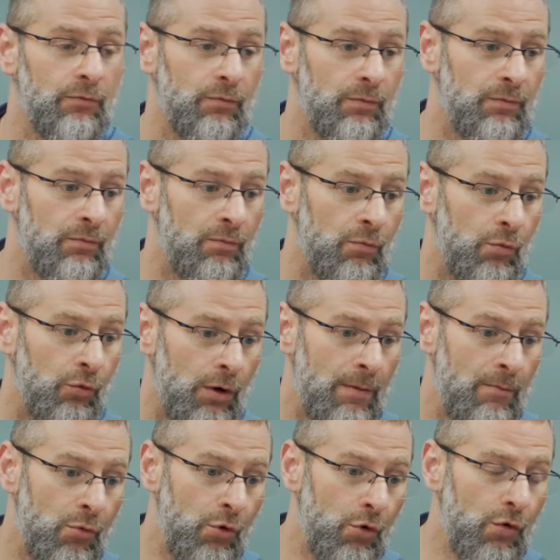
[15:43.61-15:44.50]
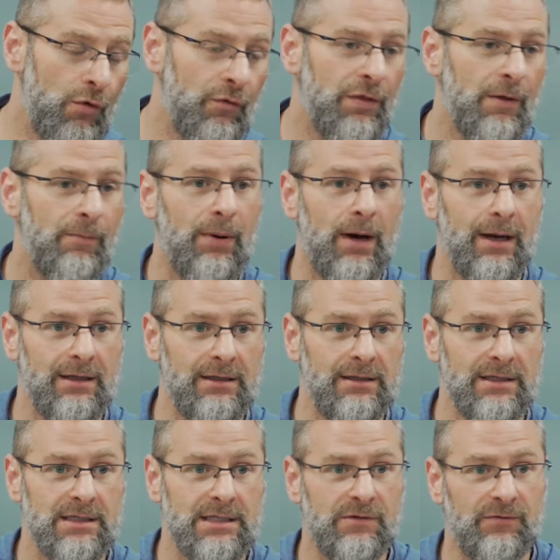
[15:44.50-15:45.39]
Remove the
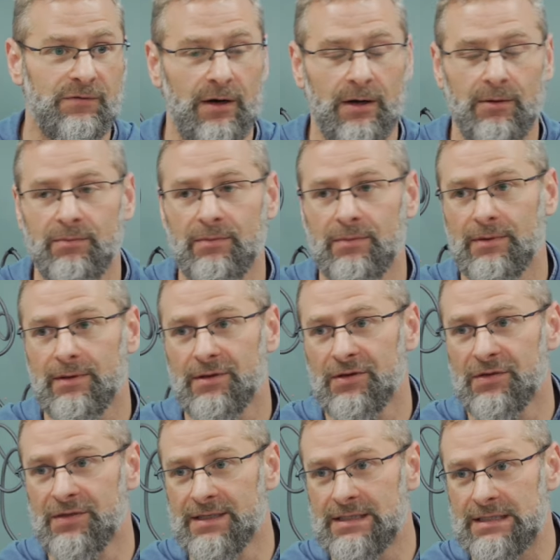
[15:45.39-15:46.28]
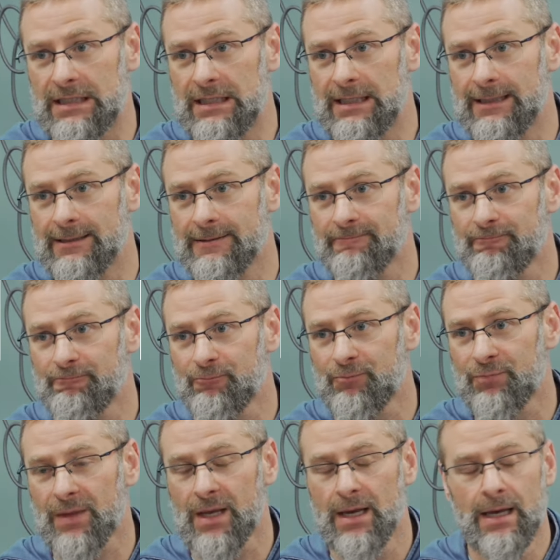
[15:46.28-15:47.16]
polytheists from this land.
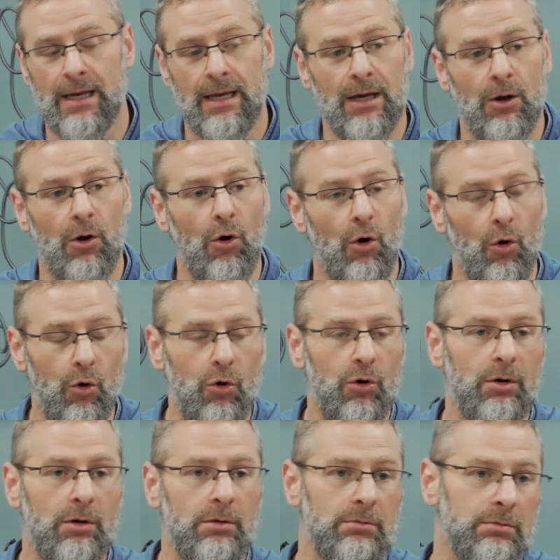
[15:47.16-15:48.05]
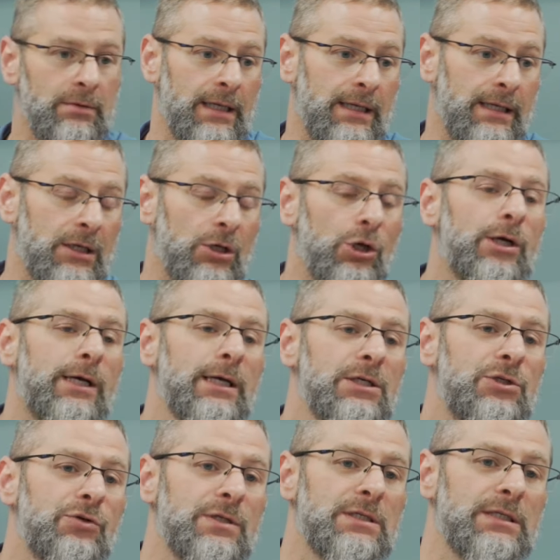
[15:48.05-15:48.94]
Or they can look
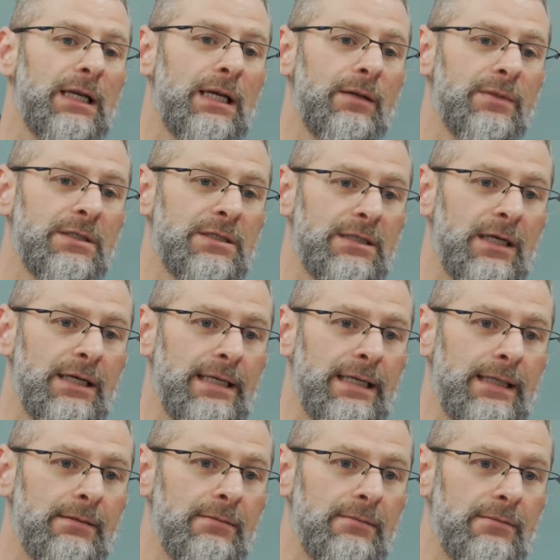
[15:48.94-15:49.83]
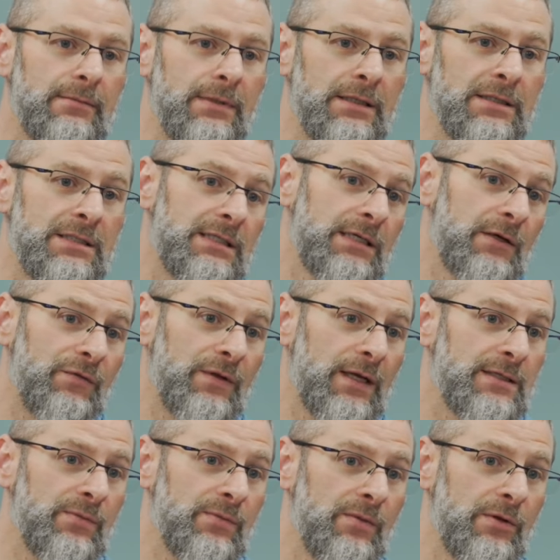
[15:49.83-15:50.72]
into Islam and study it and see if
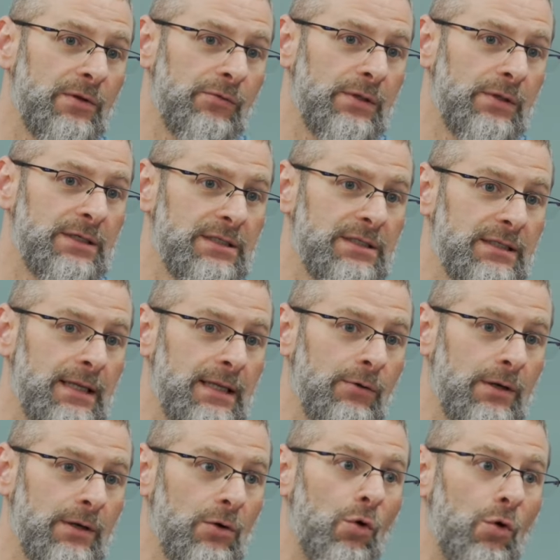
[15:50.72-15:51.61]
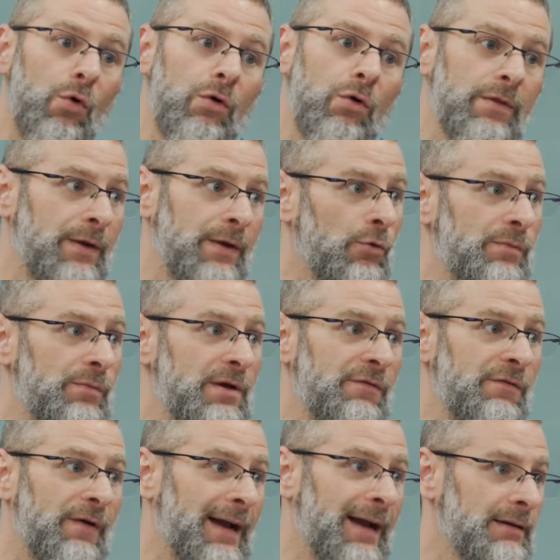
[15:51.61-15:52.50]
that's maybe the religion they want. Or there will be a
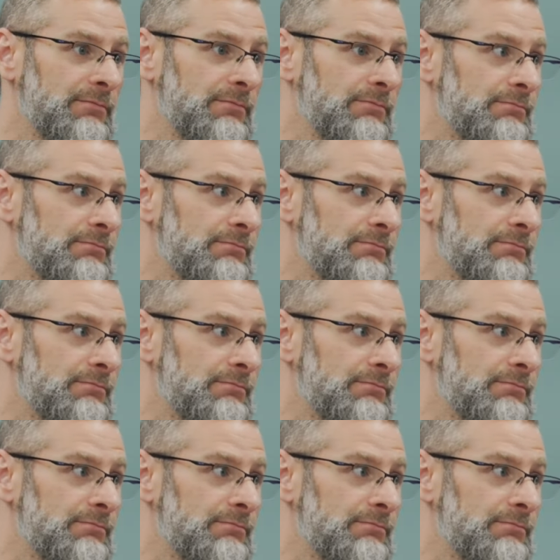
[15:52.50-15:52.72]
fight.